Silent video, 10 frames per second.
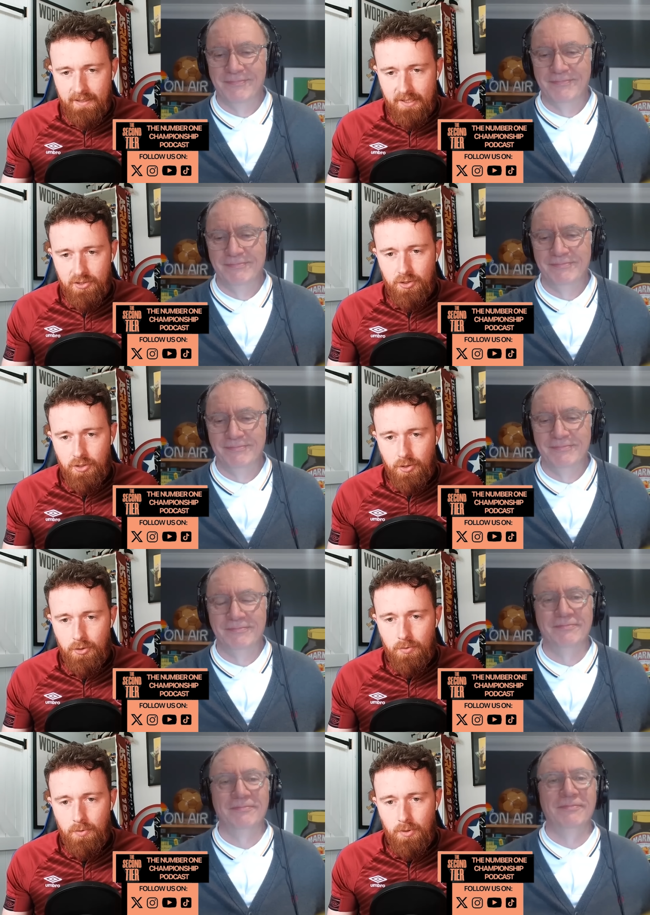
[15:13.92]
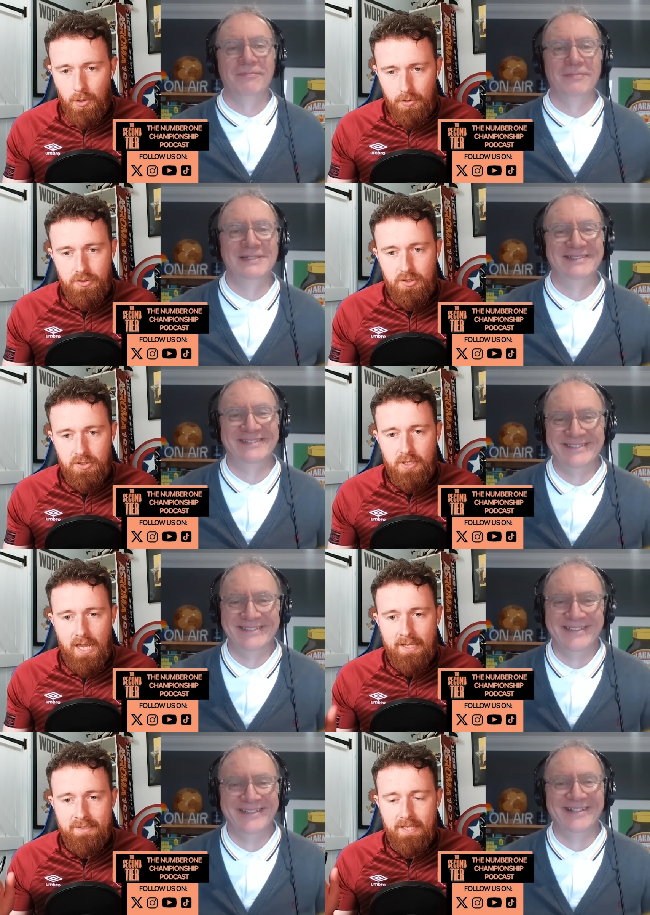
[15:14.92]
Speaker 1: this to us
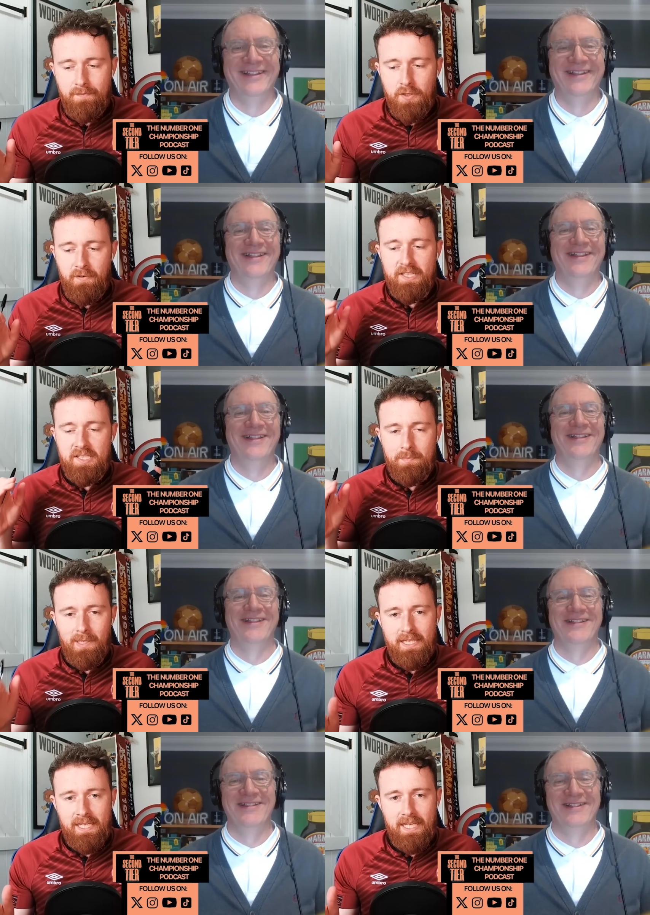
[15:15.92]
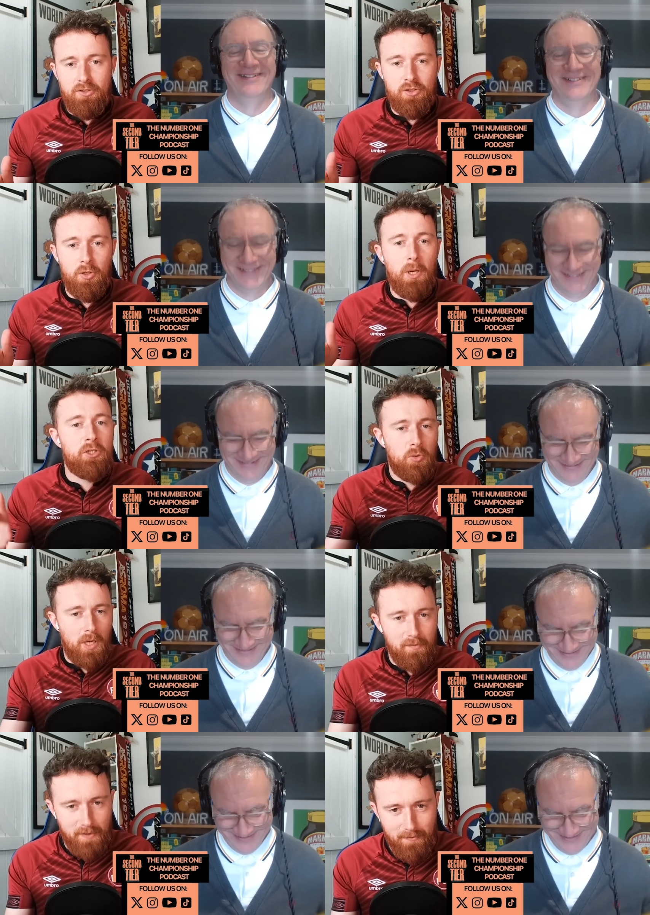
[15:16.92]
as if you're explaining it to a
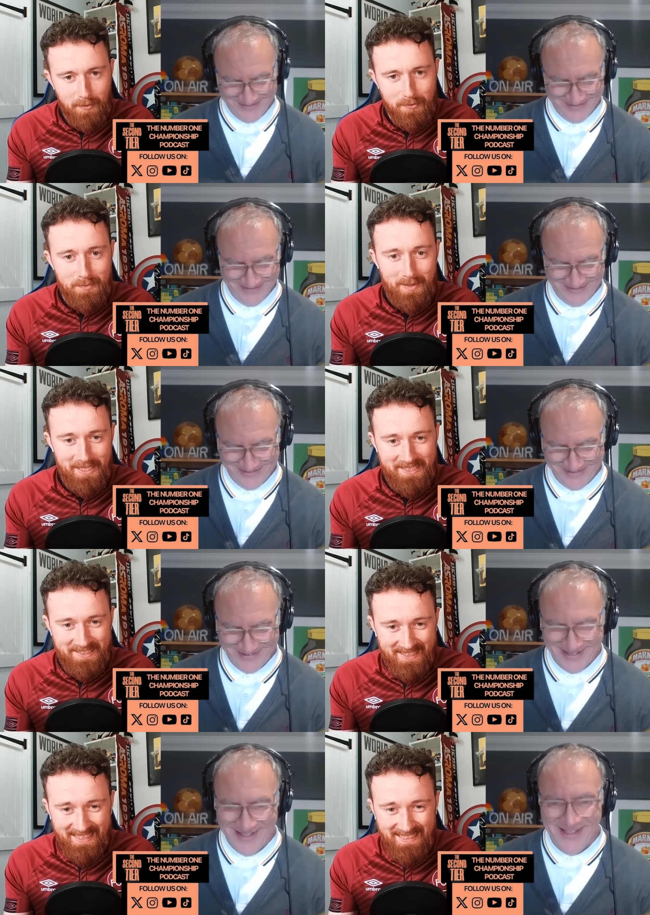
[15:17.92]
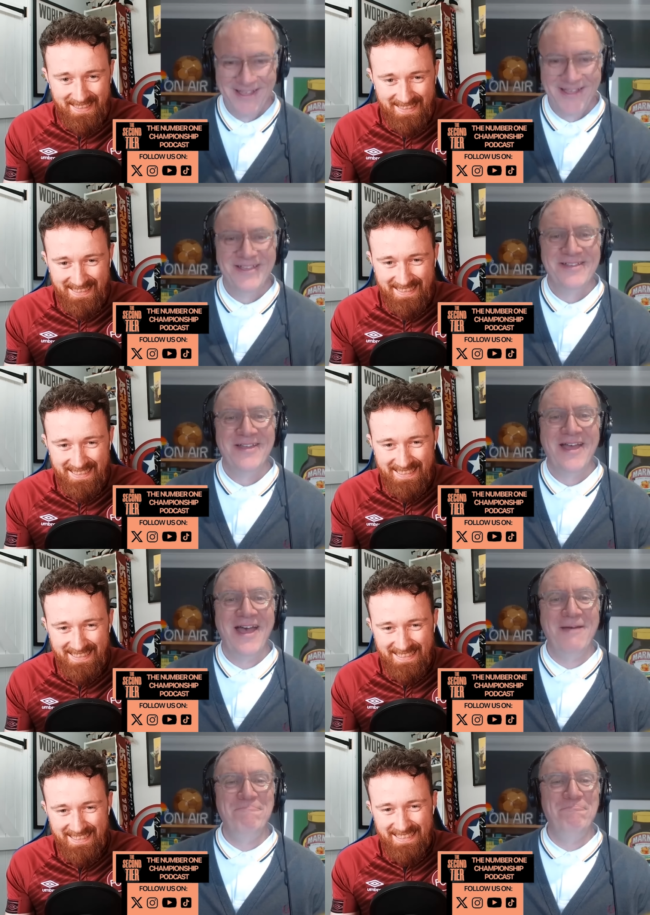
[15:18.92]
12 year old, please?
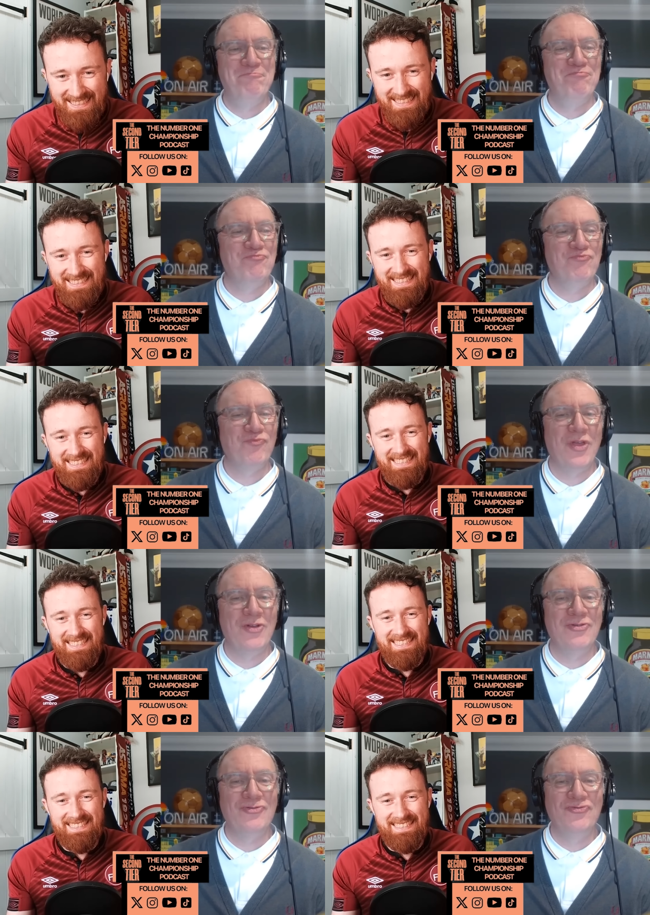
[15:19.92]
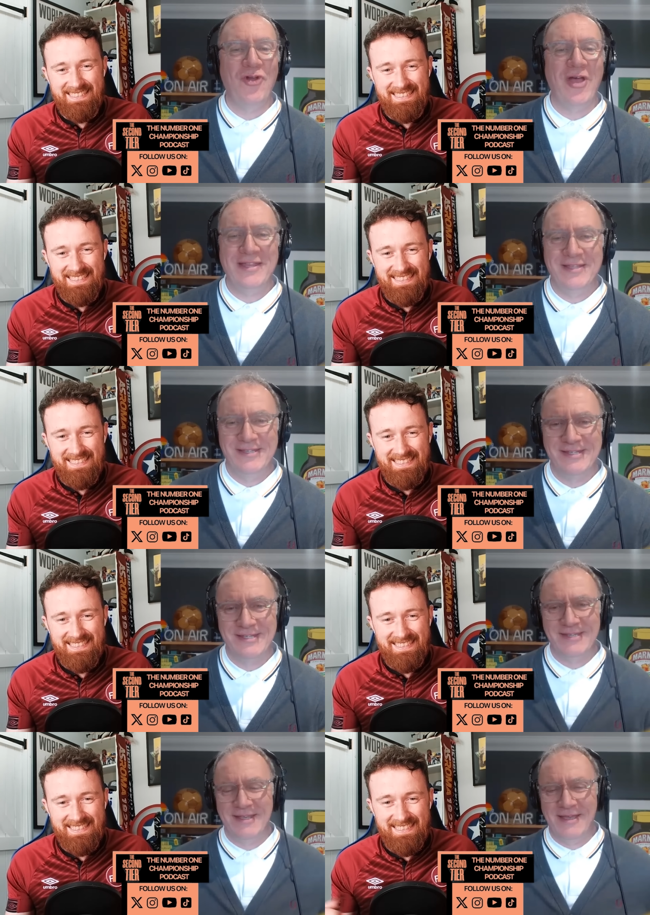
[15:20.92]
Speaker 2: Um,
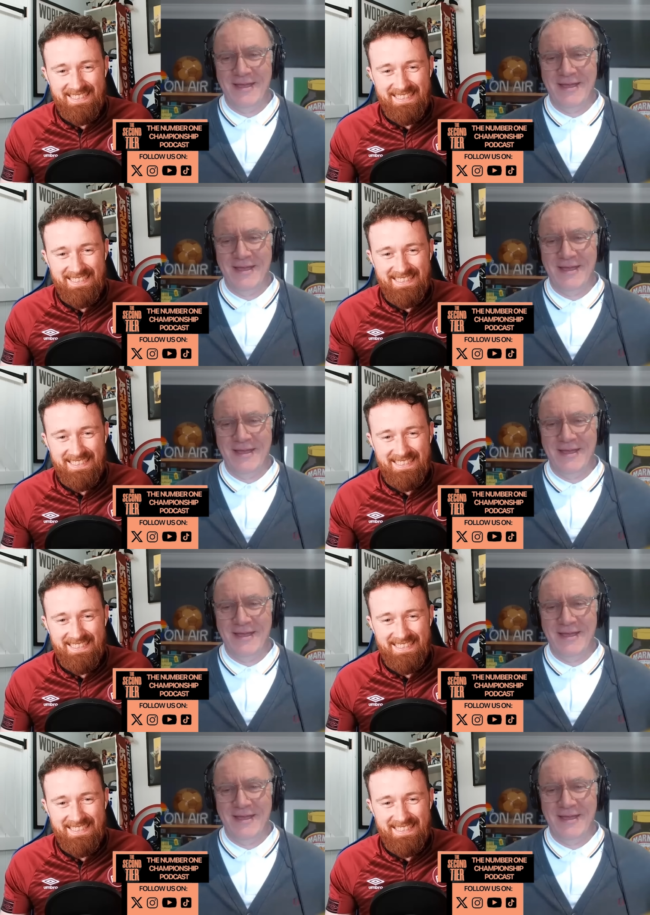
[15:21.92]
right.